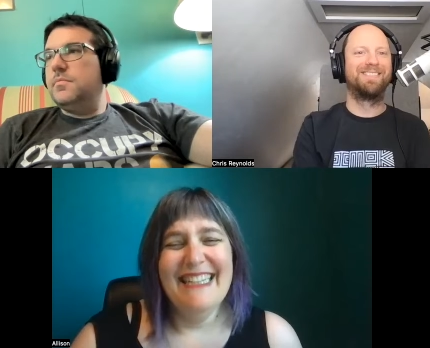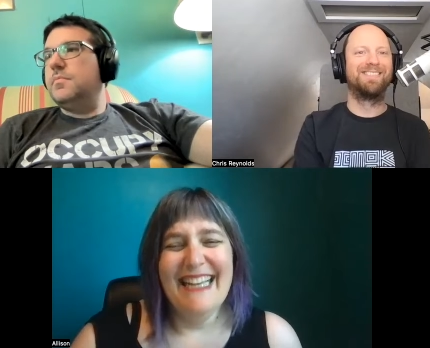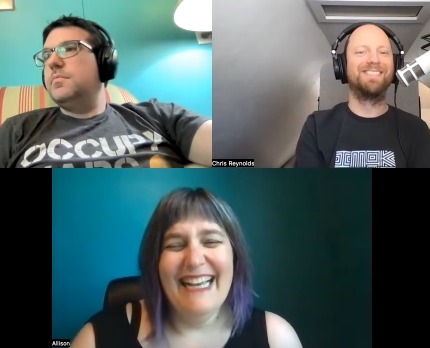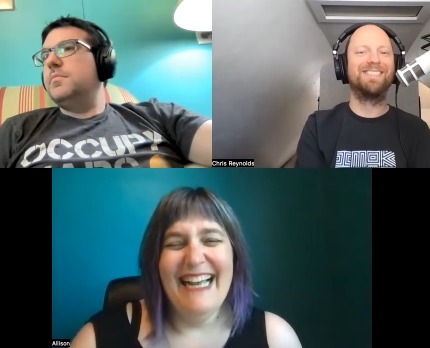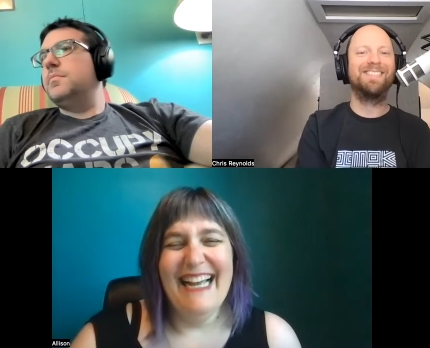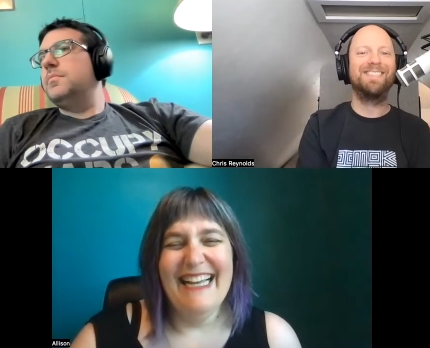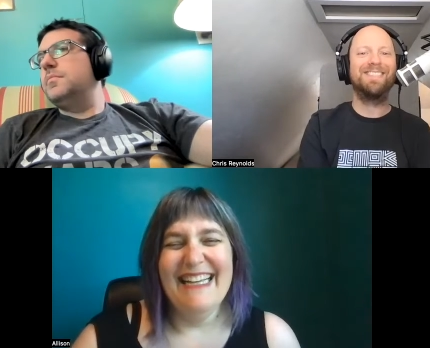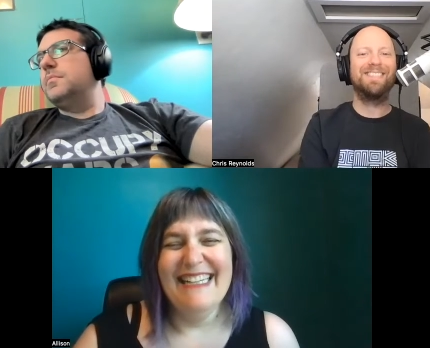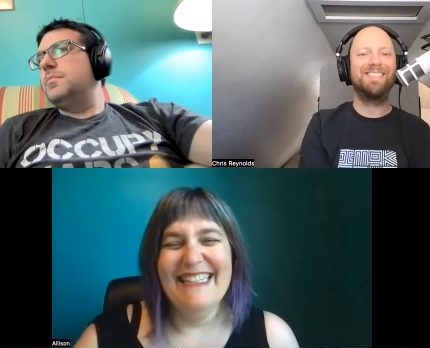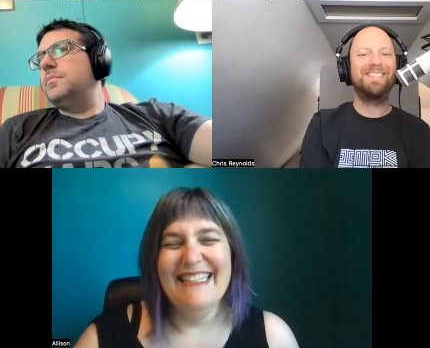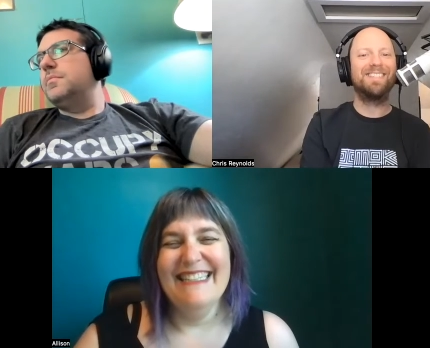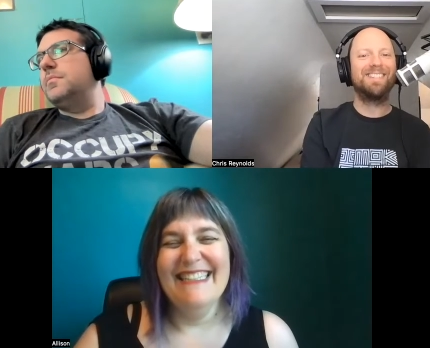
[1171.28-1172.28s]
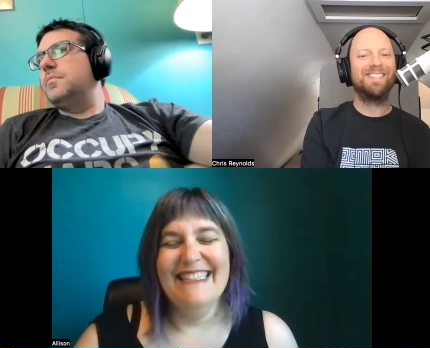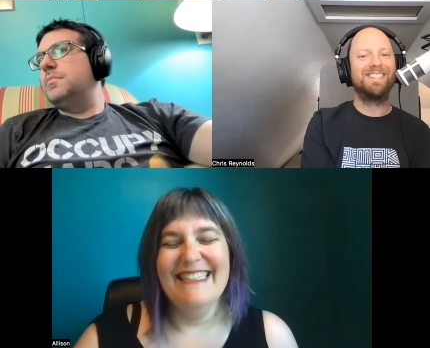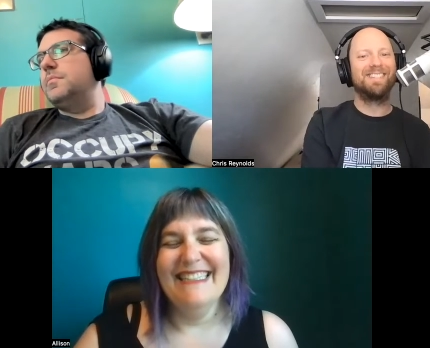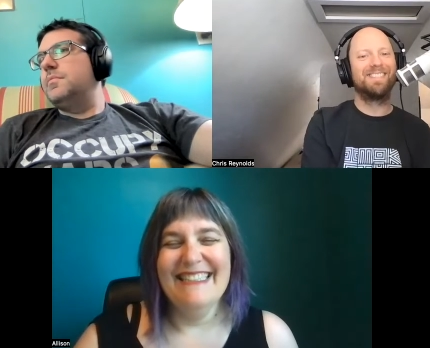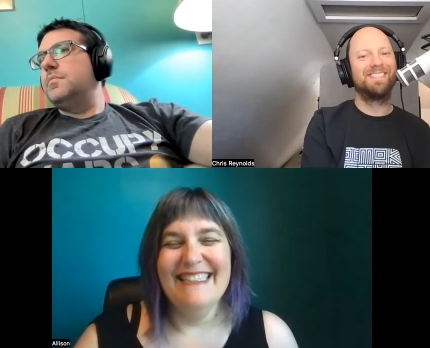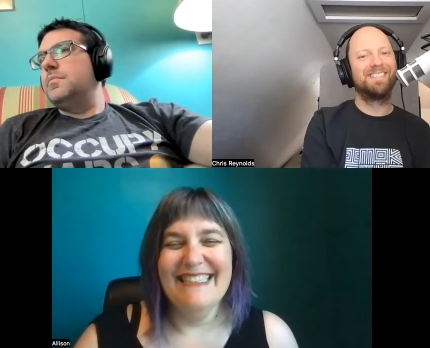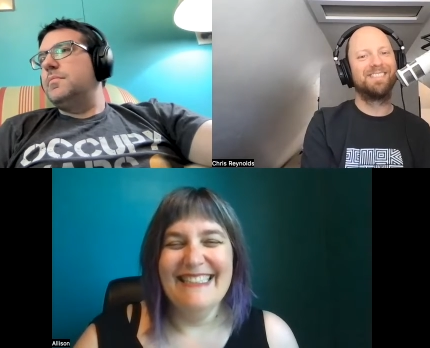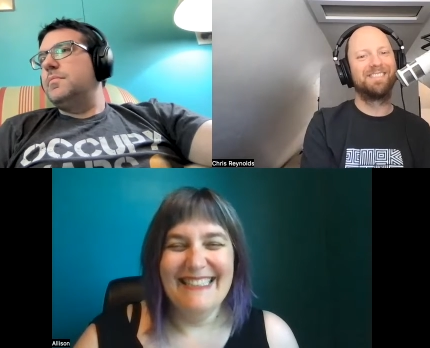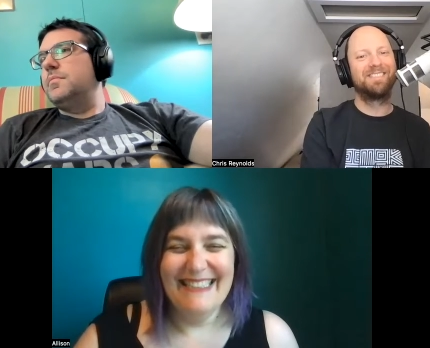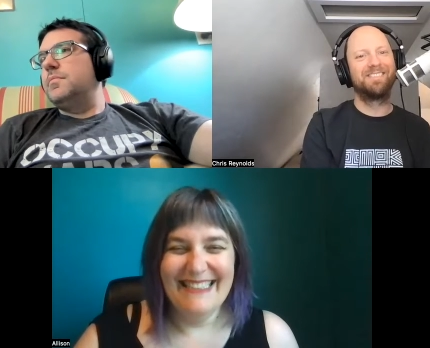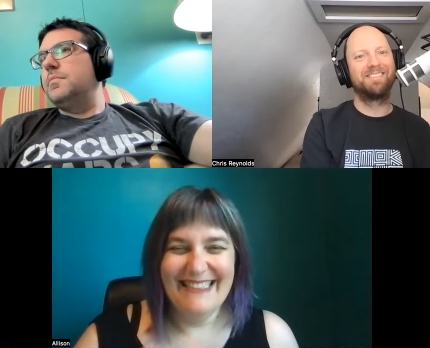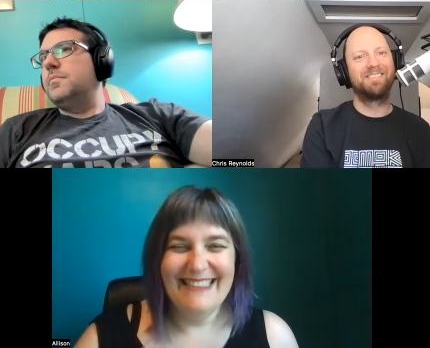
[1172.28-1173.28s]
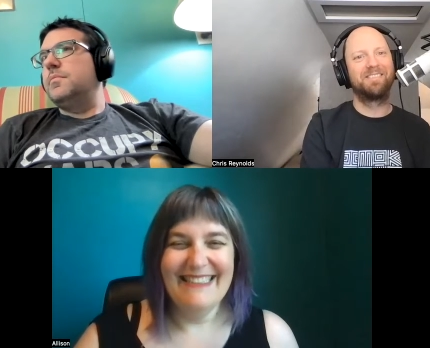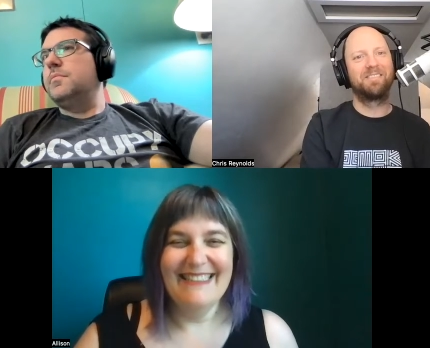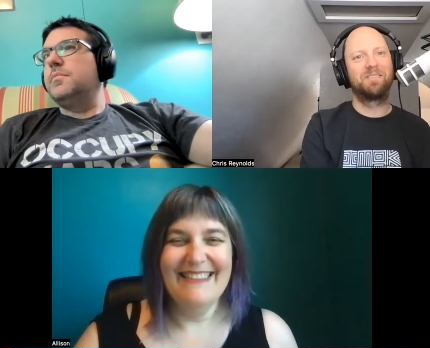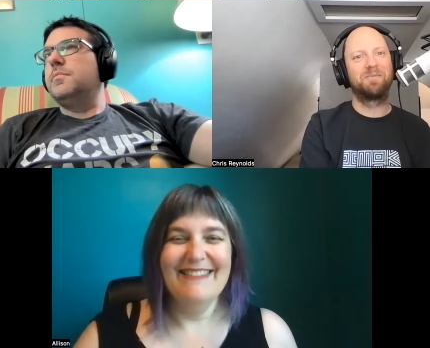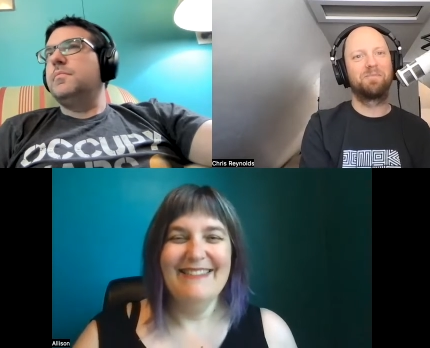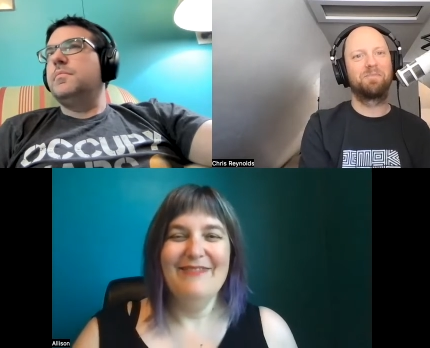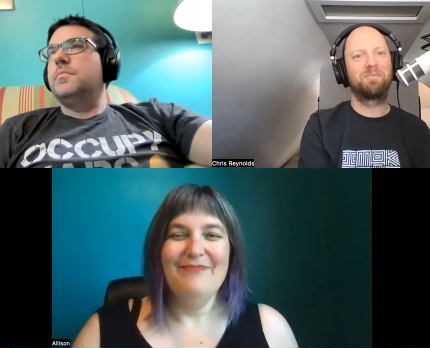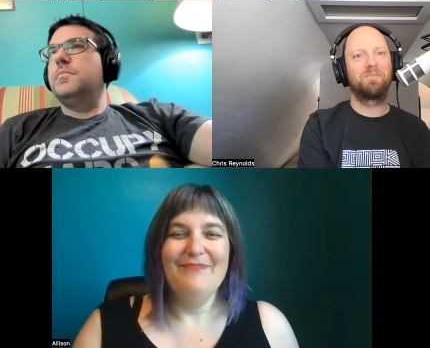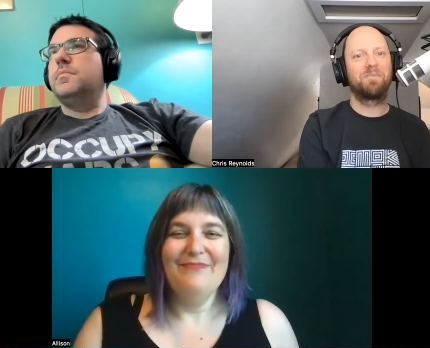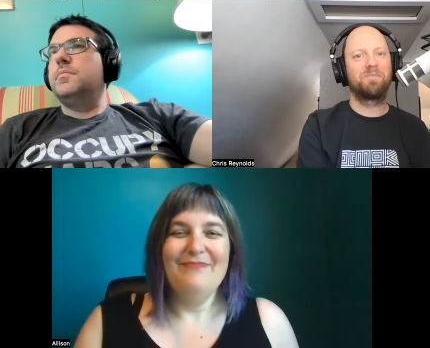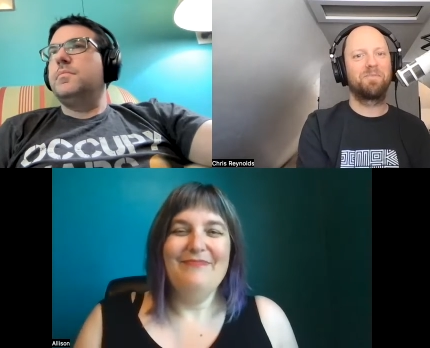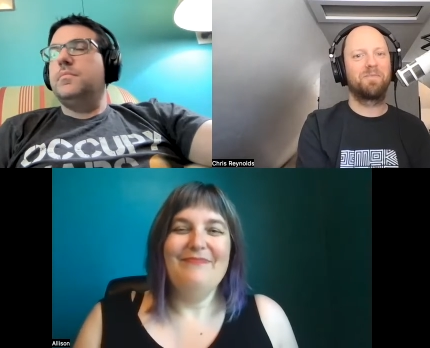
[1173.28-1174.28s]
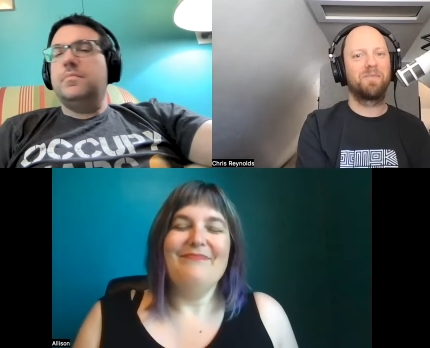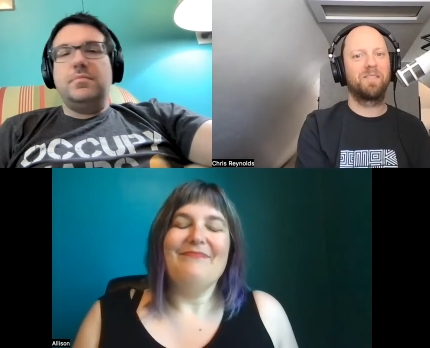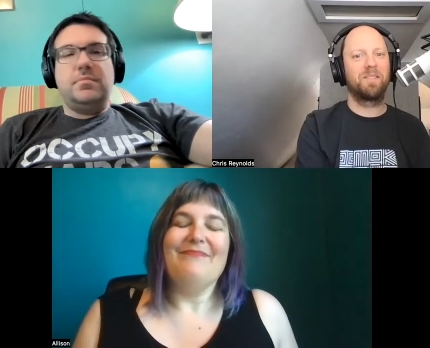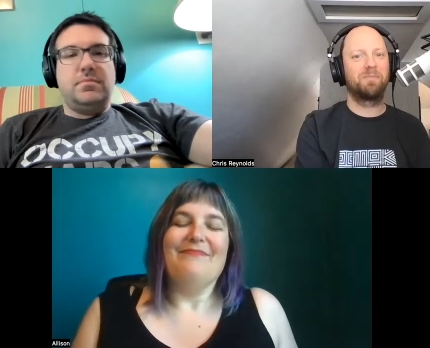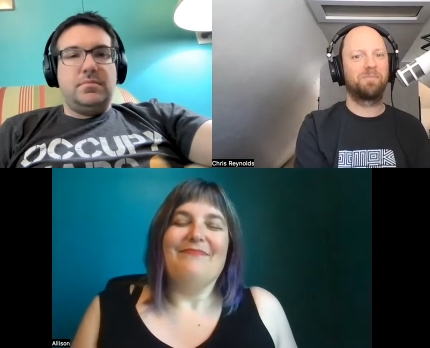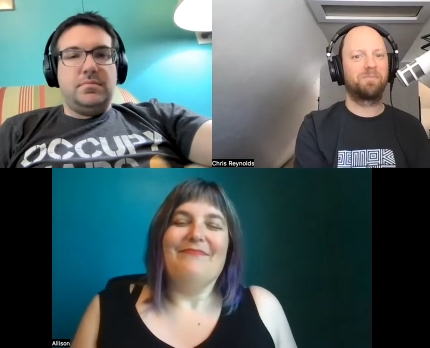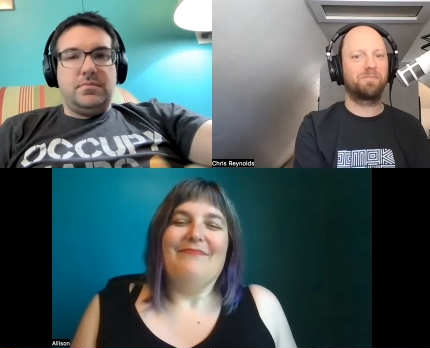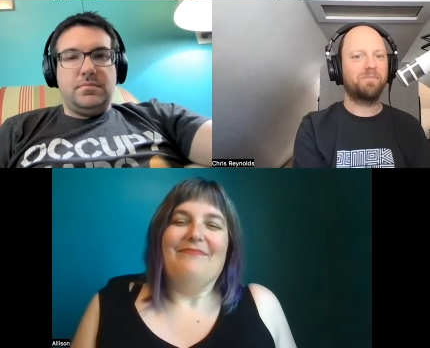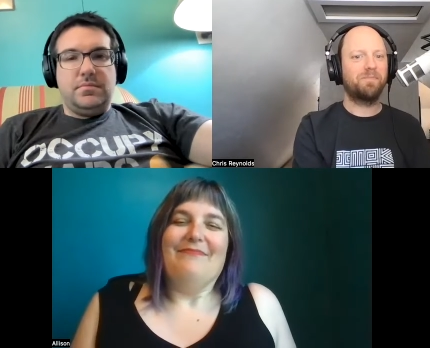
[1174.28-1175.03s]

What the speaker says: Nothing is said.